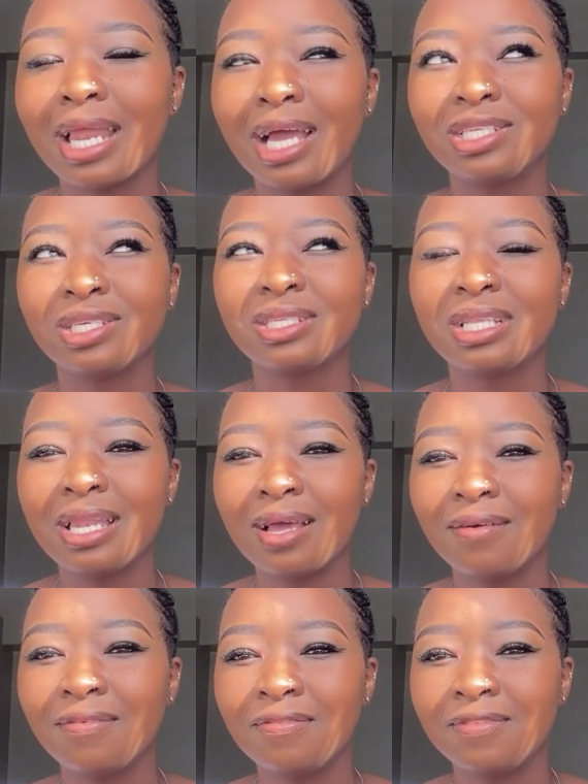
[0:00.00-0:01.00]
I just
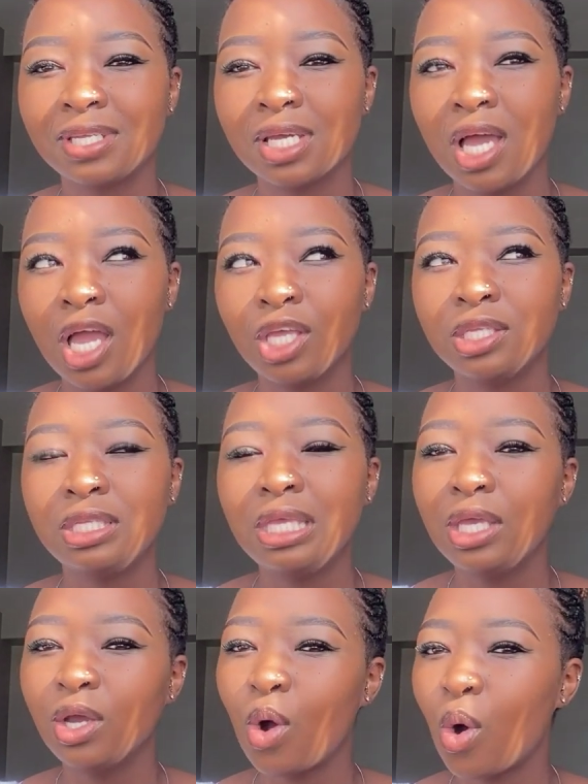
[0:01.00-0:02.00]
loved
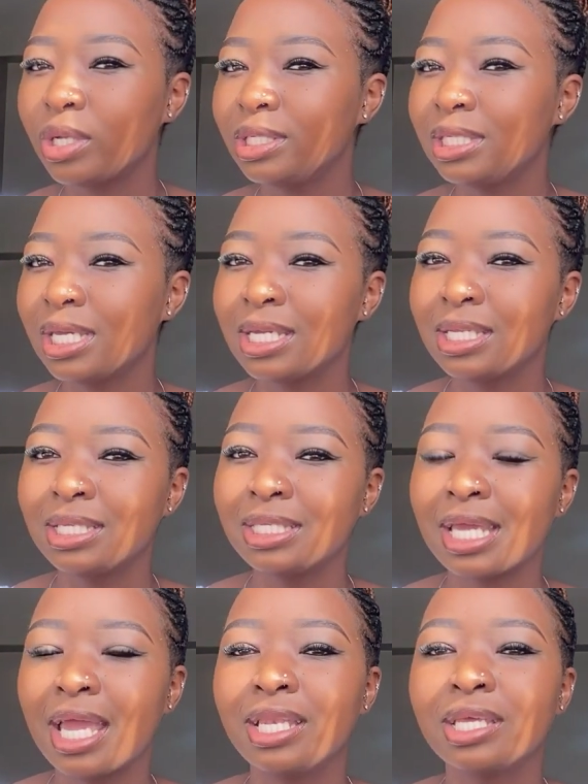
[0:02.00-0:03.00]
seeing
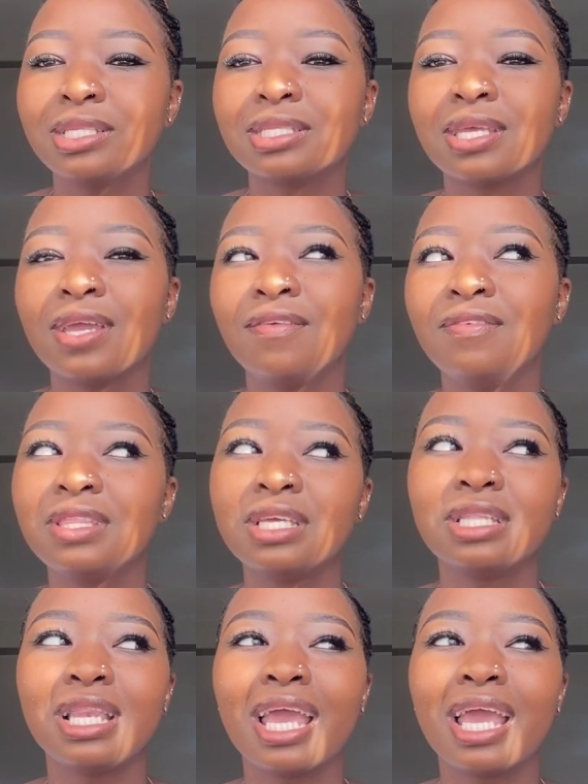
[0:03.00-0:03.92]
content, and it's everything.